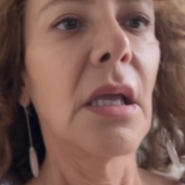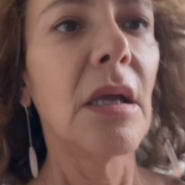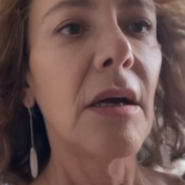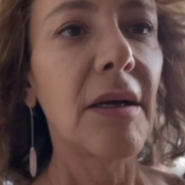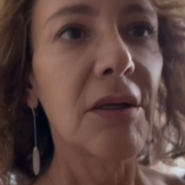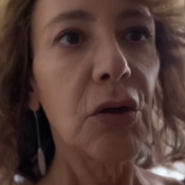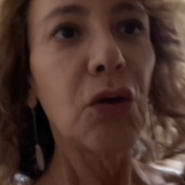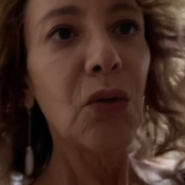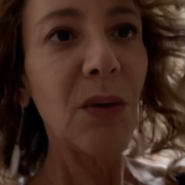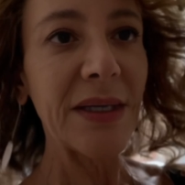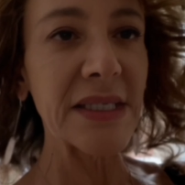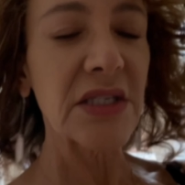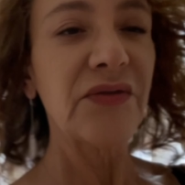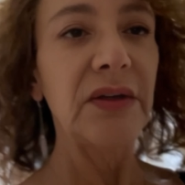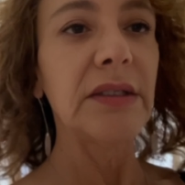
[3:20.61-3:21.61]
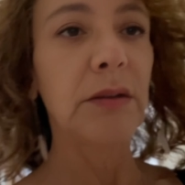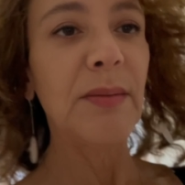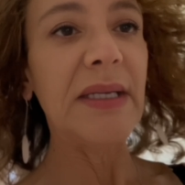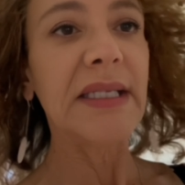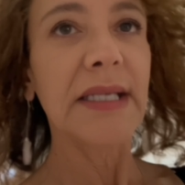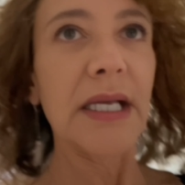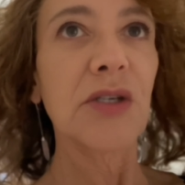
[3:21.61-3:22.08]
I always film
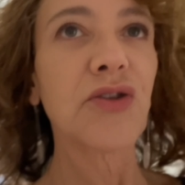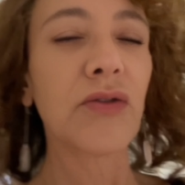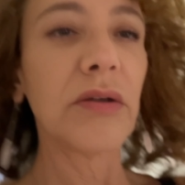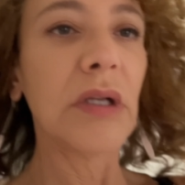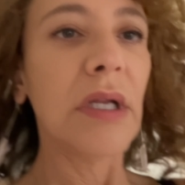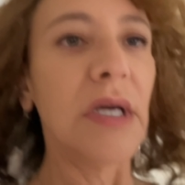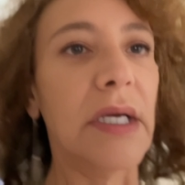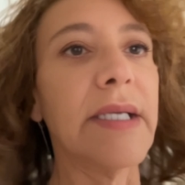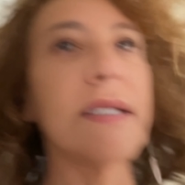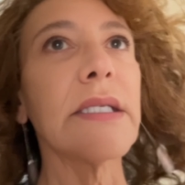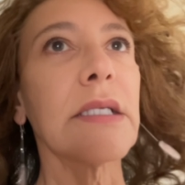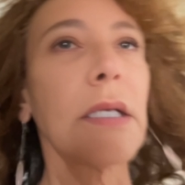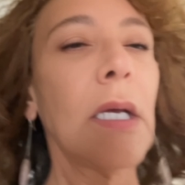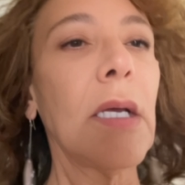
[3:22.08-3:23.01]
in natural light,